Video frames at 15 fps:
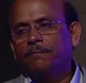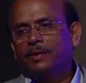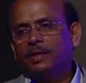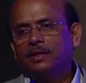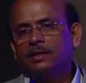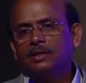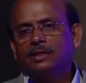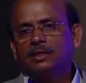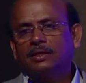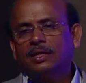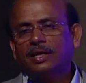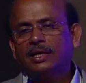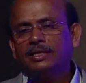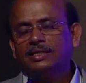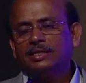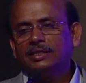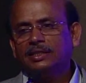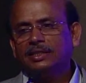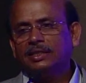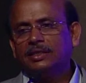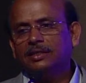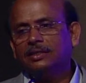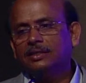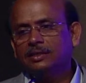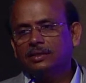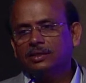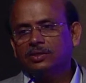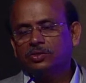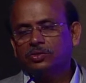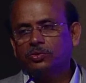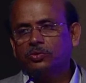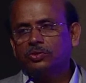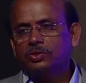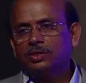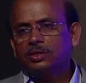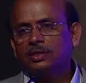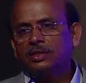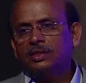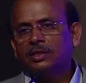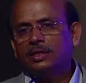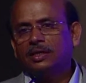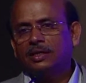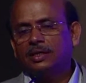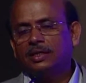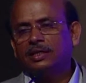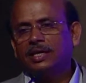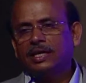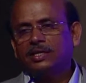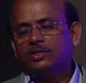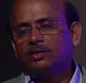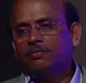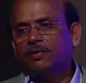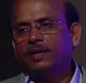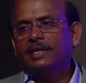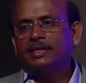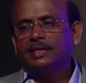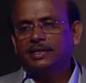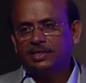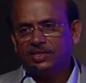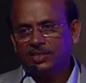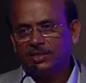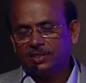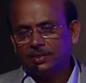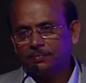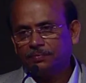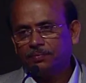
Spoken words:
releasing the stores under the actual flight conditions.